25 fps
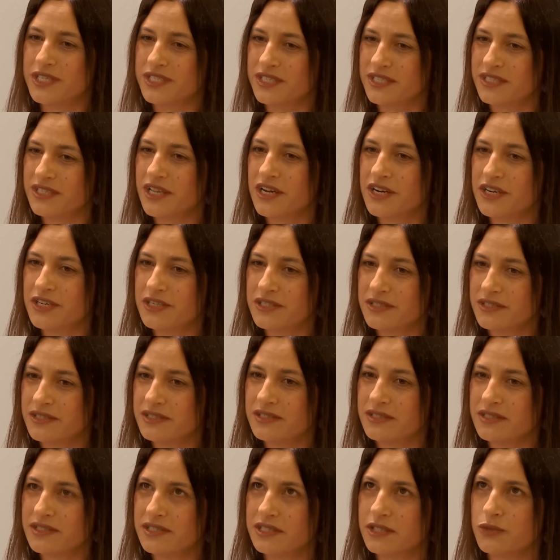it
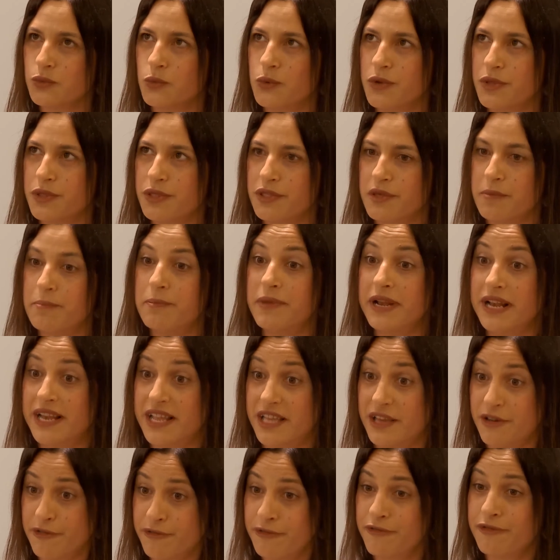starts with the
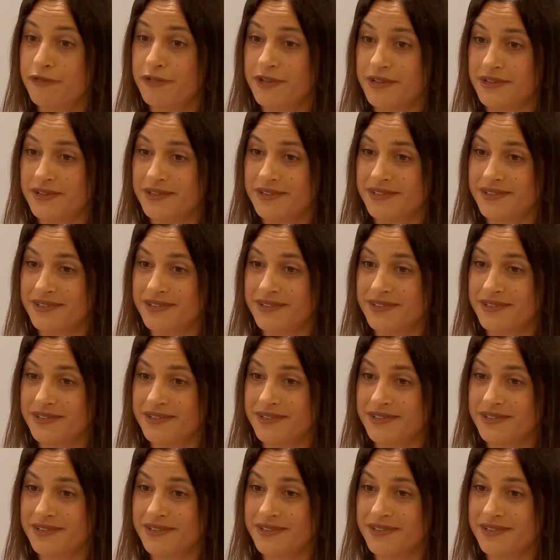belief.